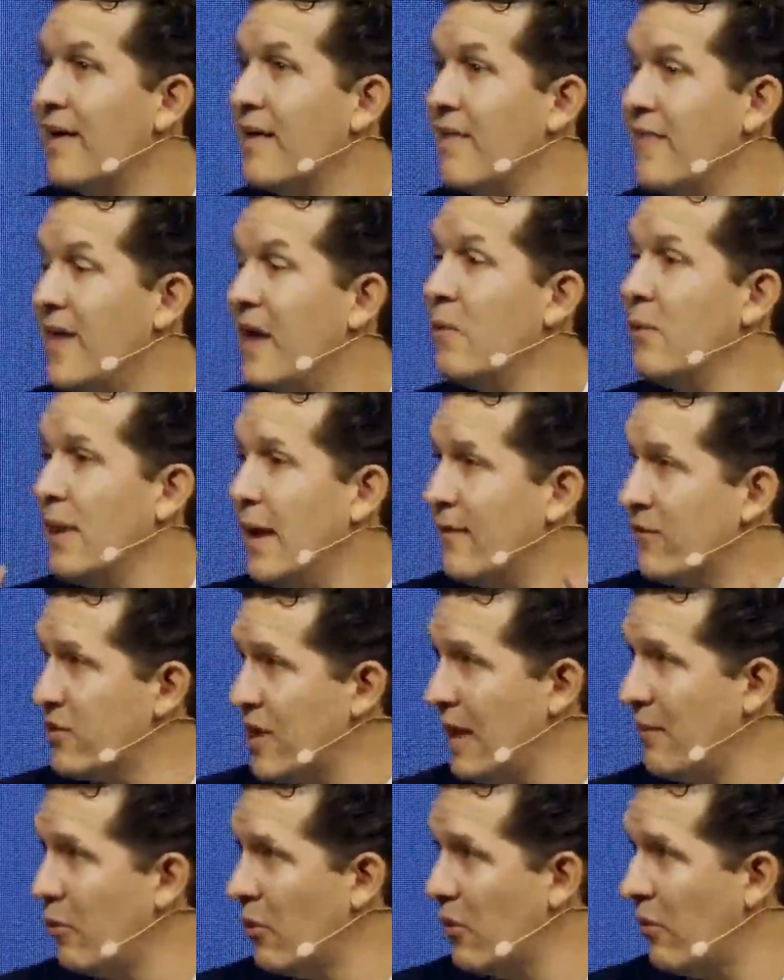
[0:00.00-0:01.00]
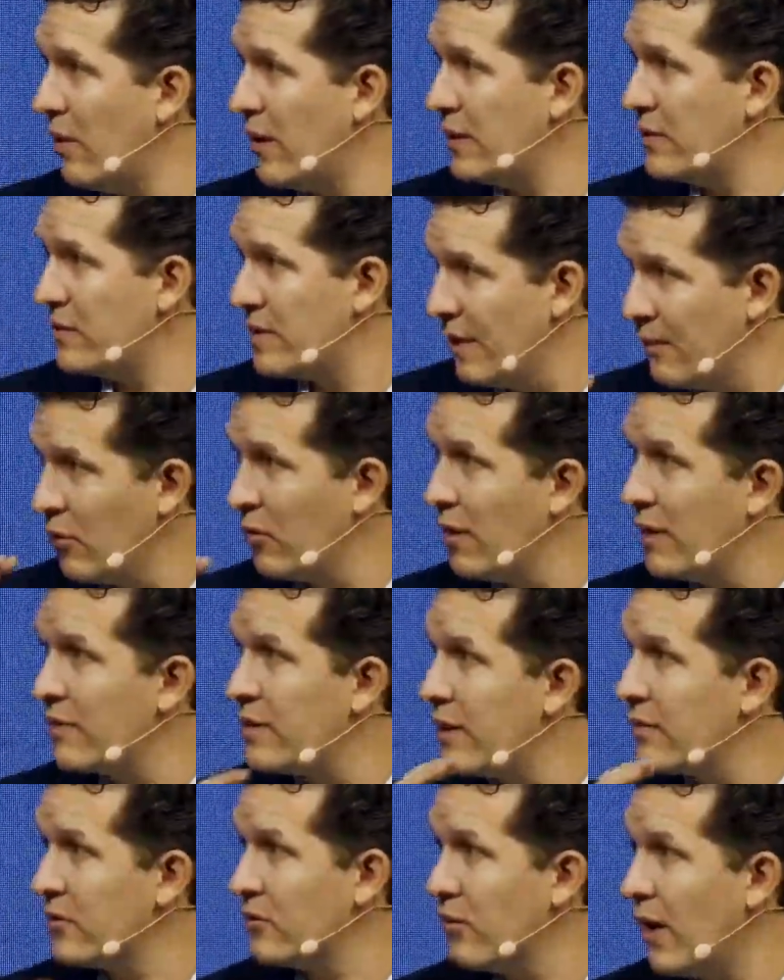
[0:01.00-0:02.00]
Then we have stablecoins. Stablecoins
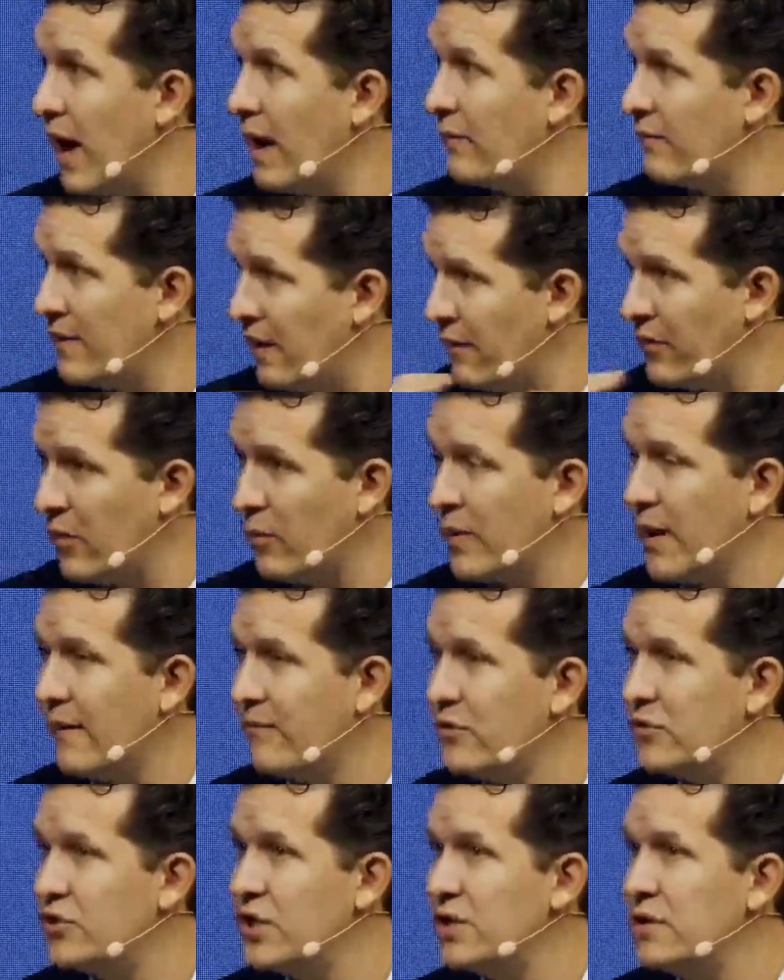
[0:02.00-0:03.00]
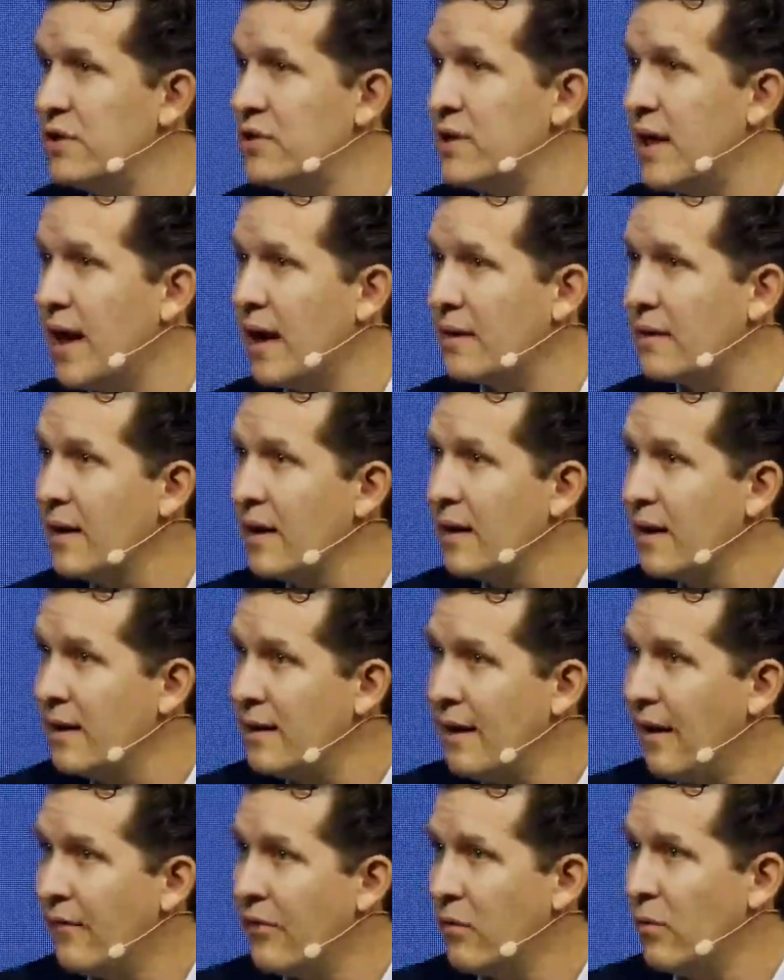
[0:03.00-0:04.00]
has arrived now that we have the Genius Act,
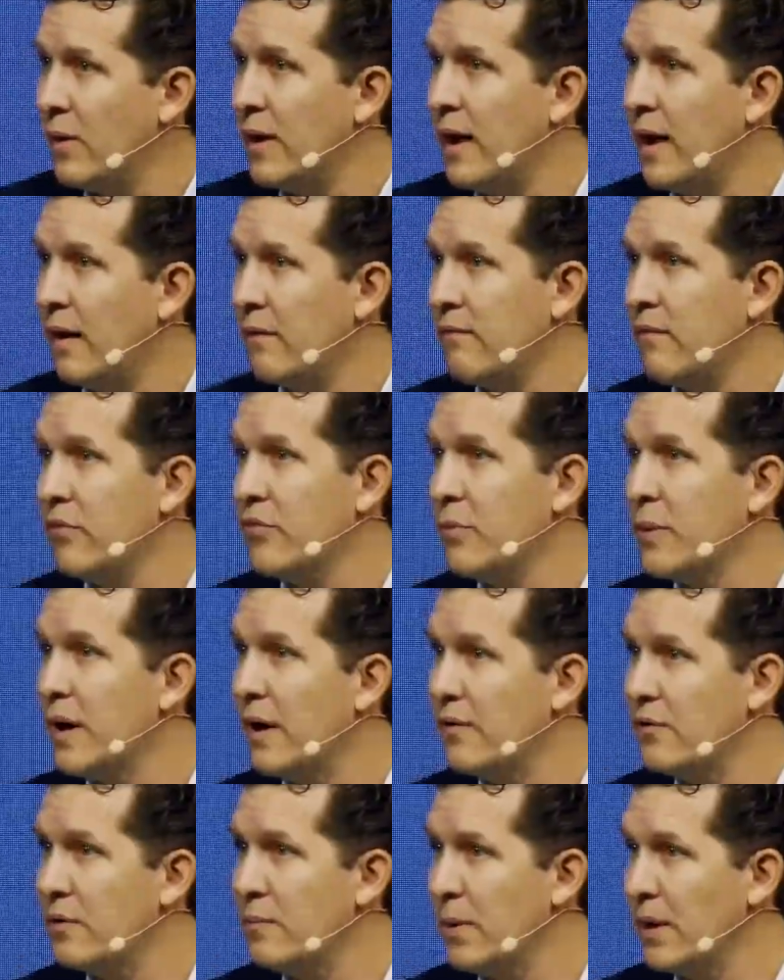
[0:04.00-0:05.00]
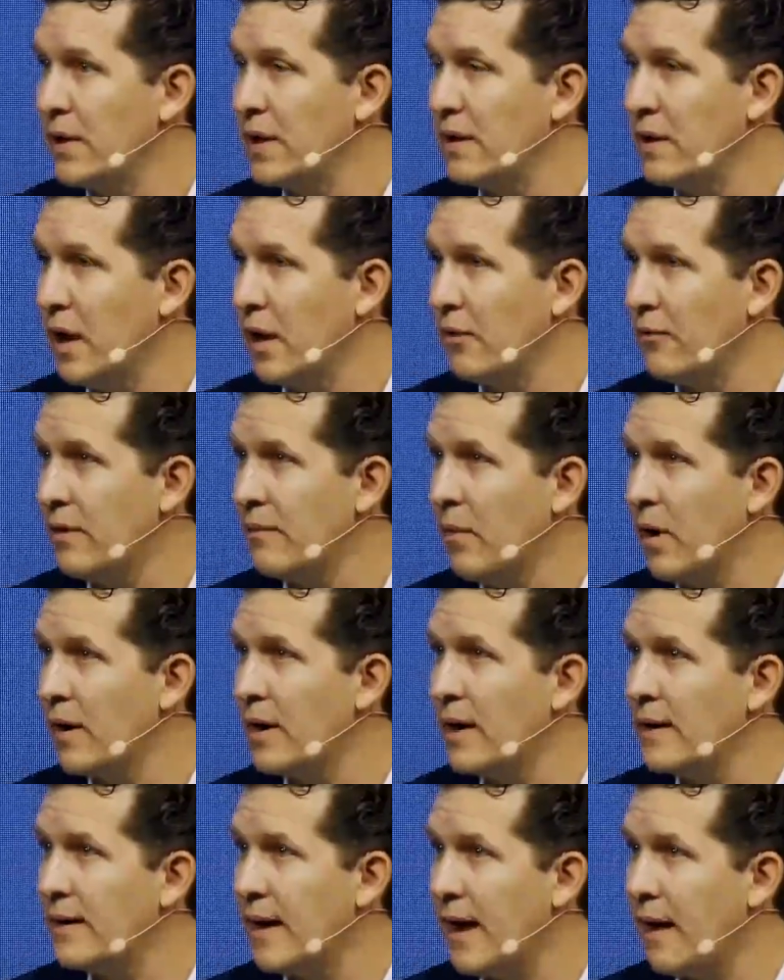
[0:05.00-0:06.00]
now that we have $300 billion in
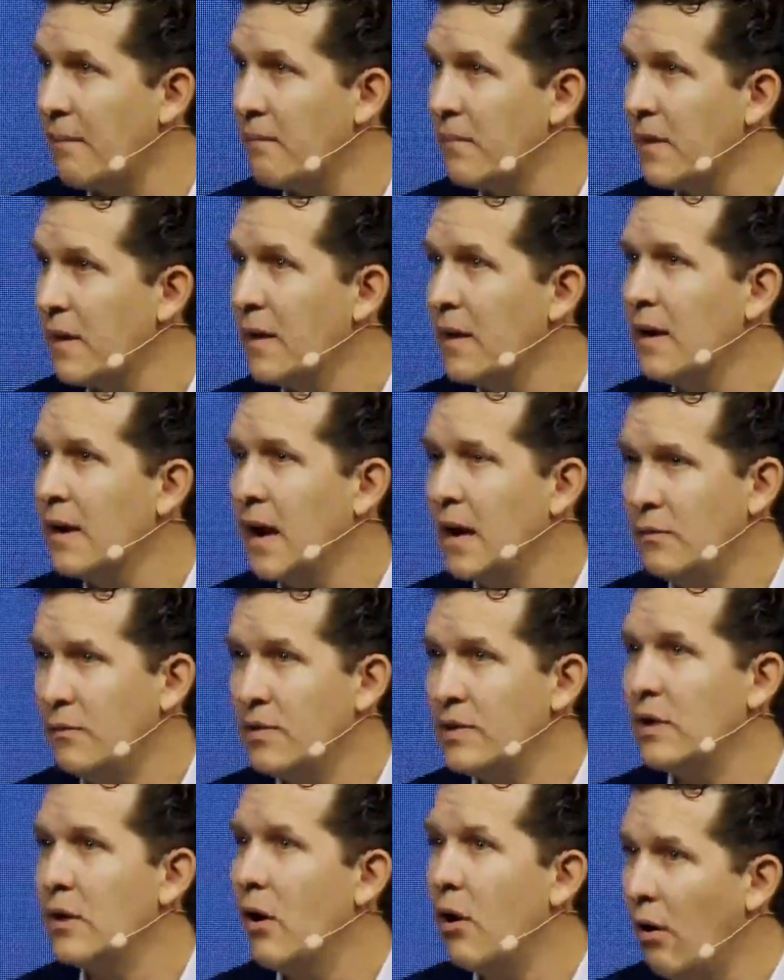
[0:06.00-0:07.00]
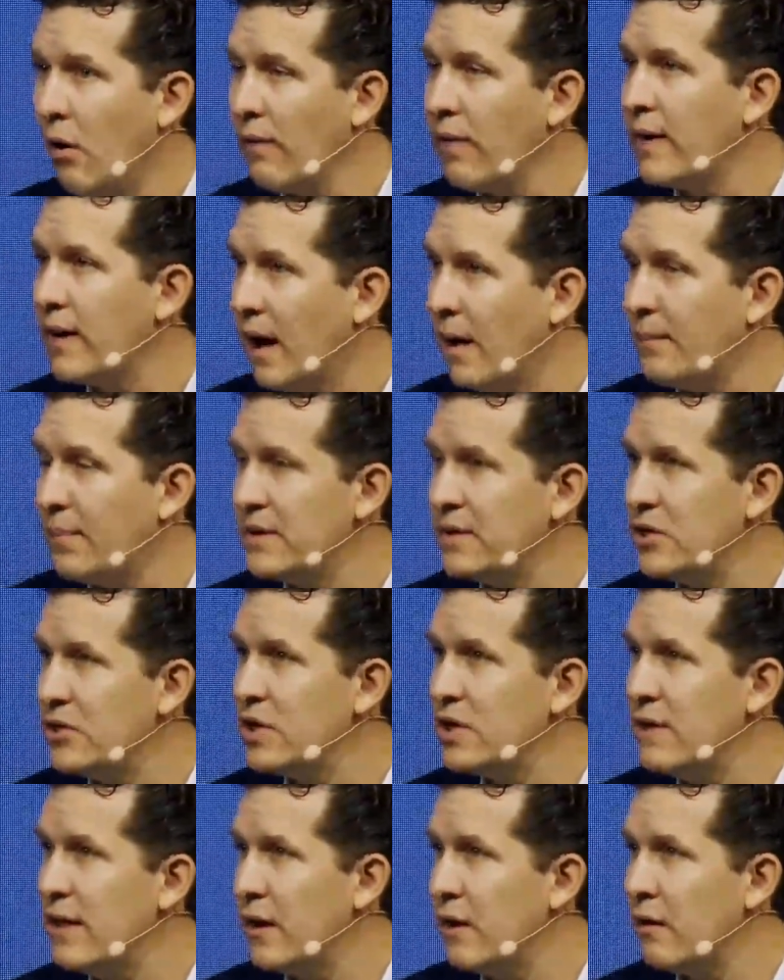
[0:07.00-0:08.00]
market cap, and you see all the competition
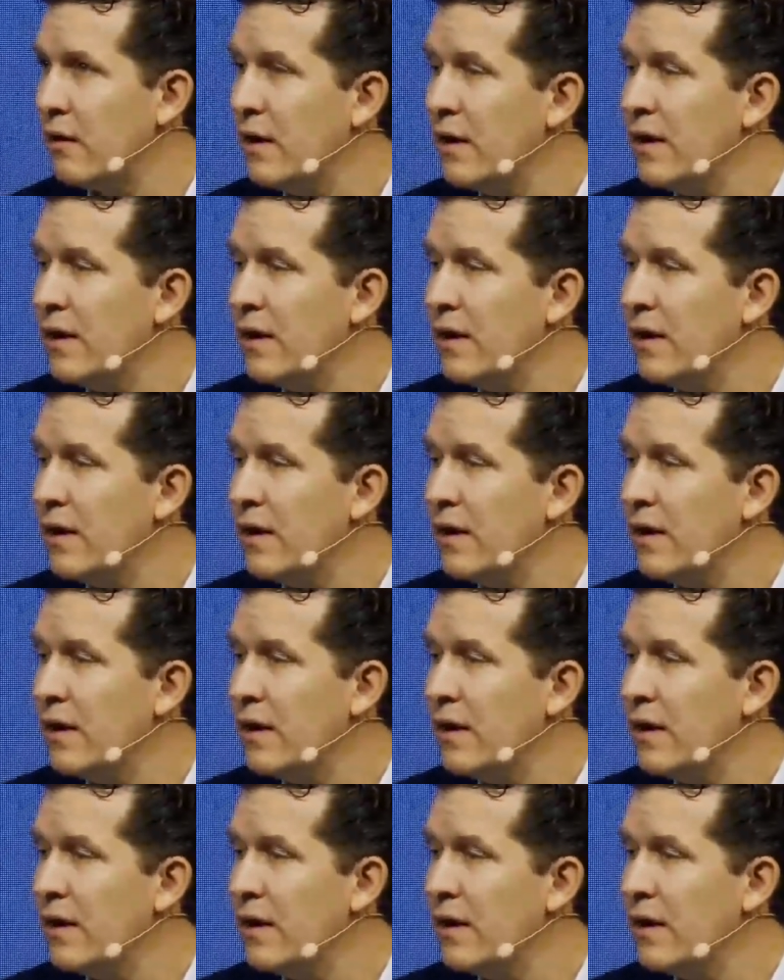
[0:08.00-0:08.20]
there.